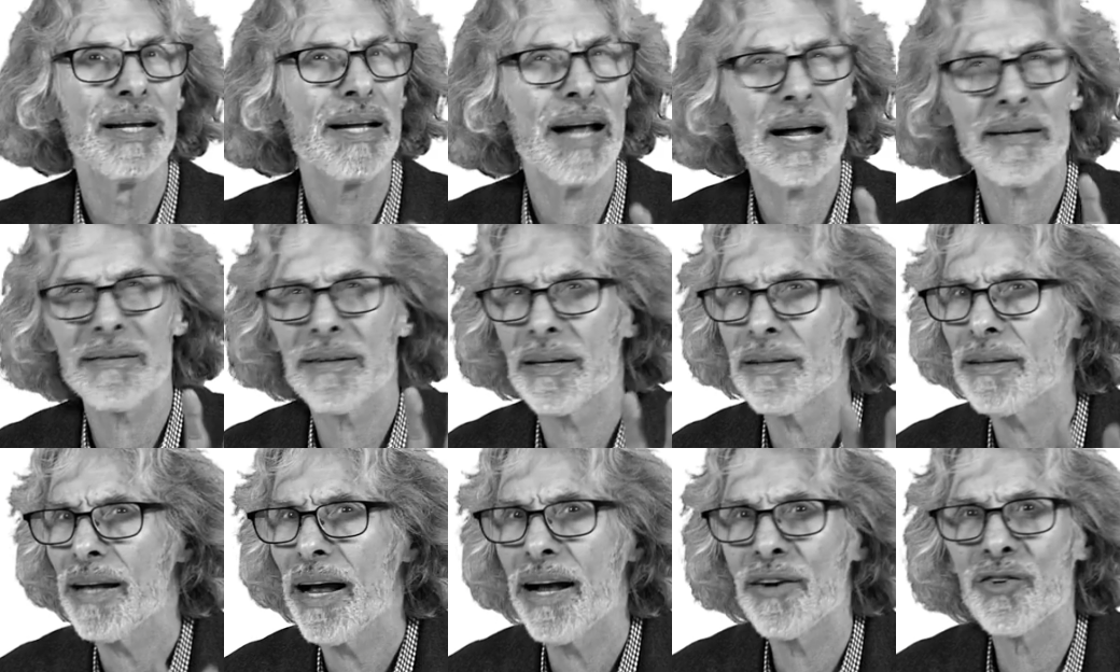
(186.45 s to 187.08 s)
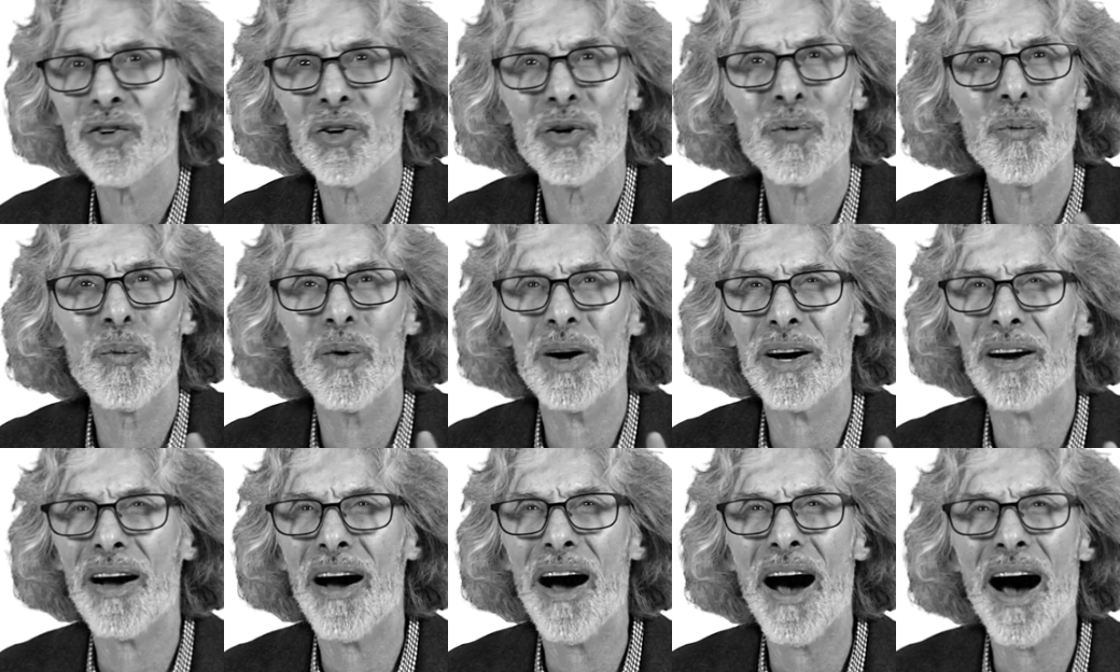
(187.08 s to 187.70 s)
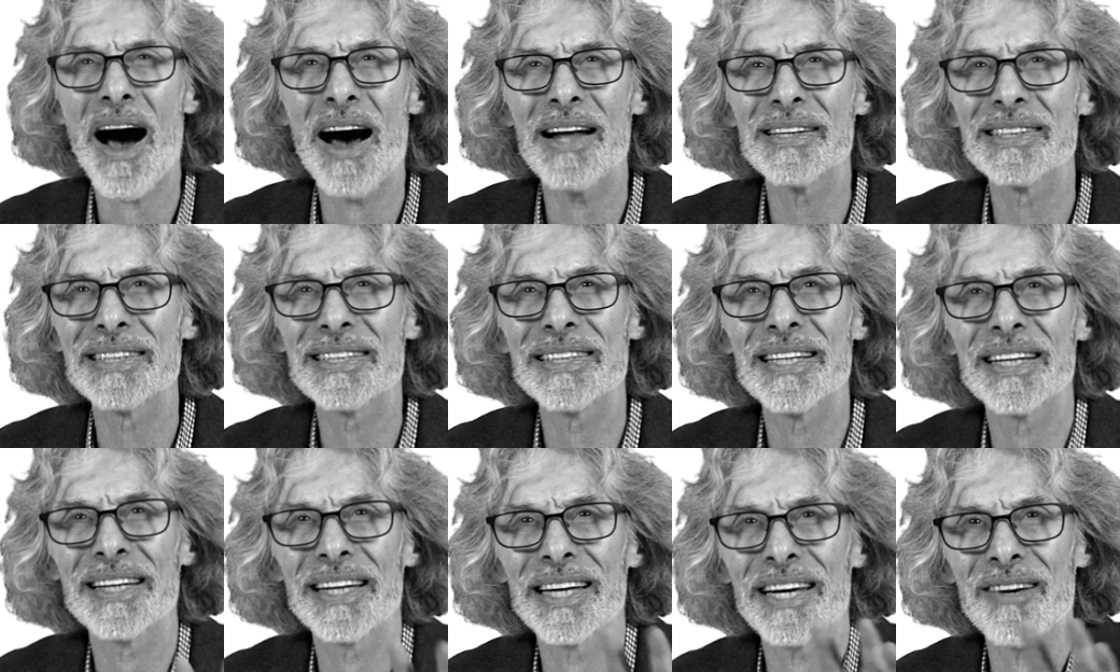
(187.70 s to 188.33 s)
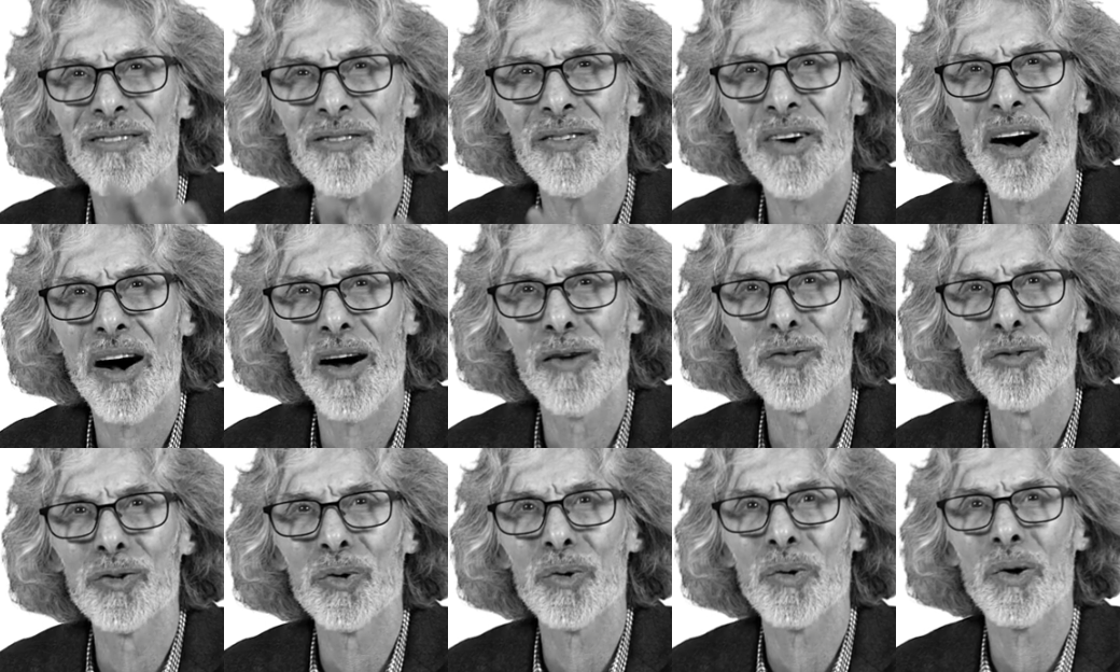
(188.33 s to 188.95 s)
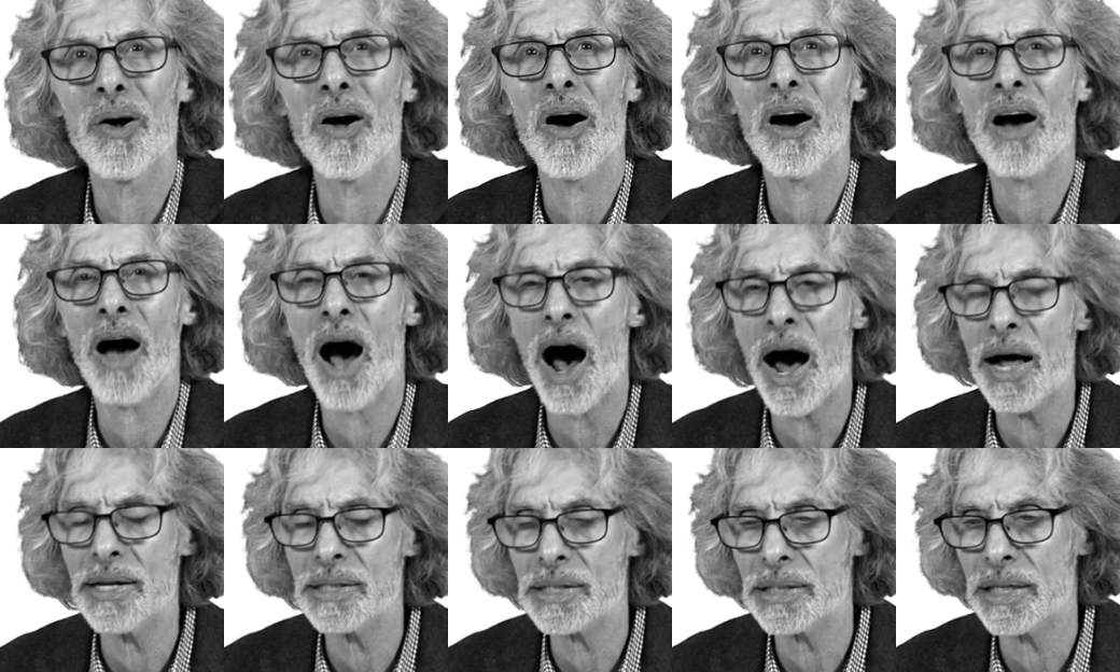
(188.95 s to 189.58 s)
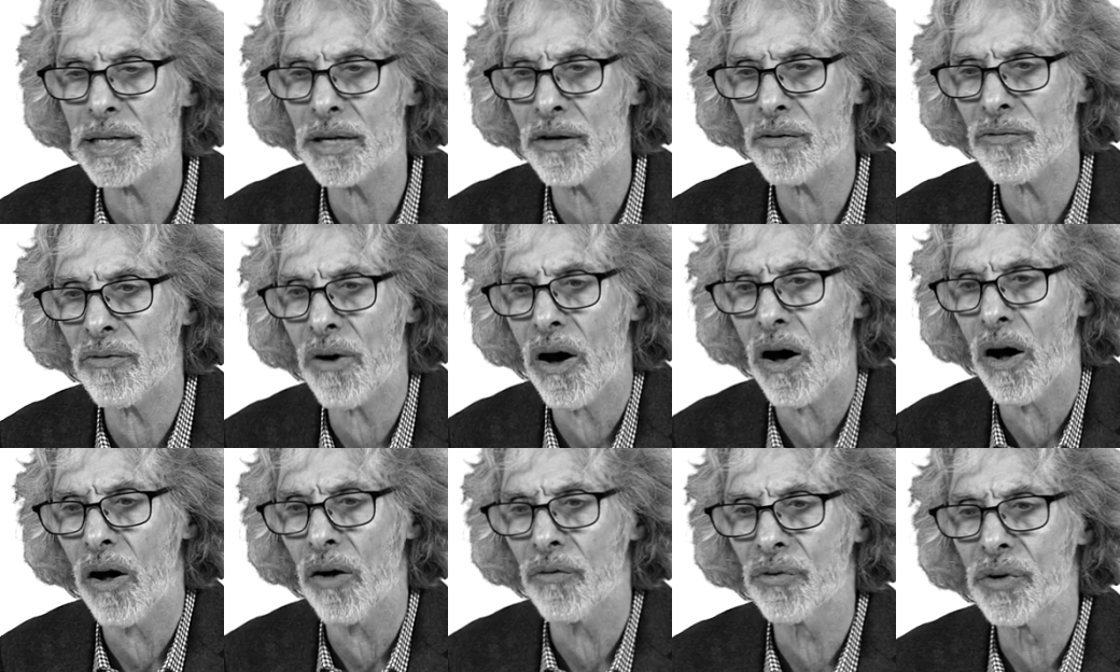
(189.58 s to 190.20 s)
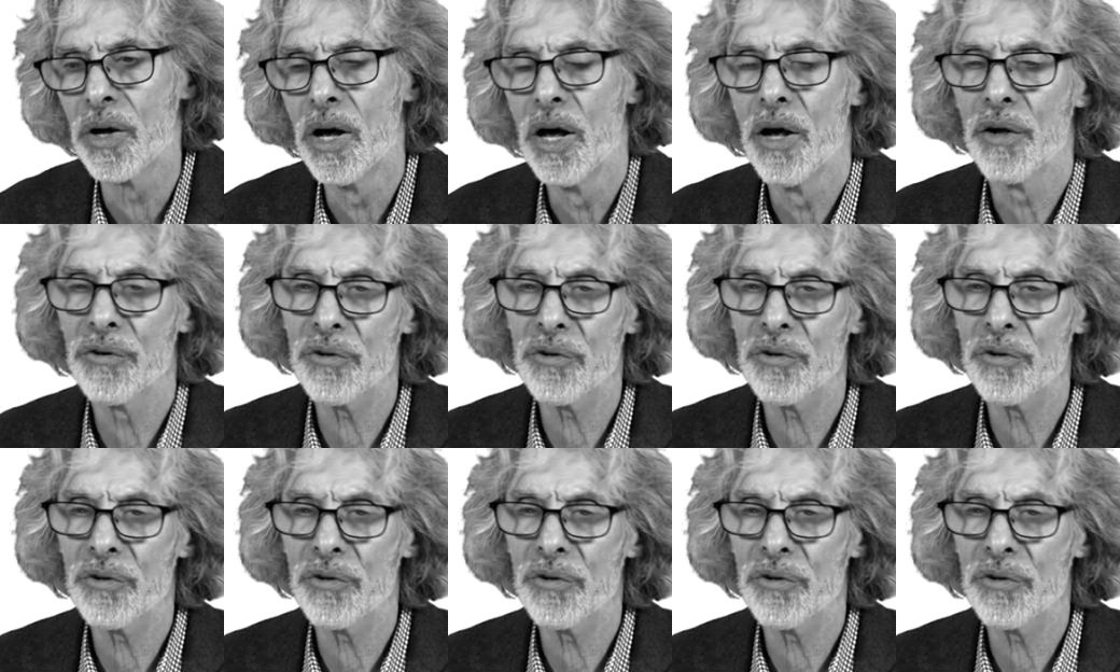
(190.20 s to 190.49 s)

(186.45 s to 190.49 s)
That's a tension we're constantly involved or constantly involved.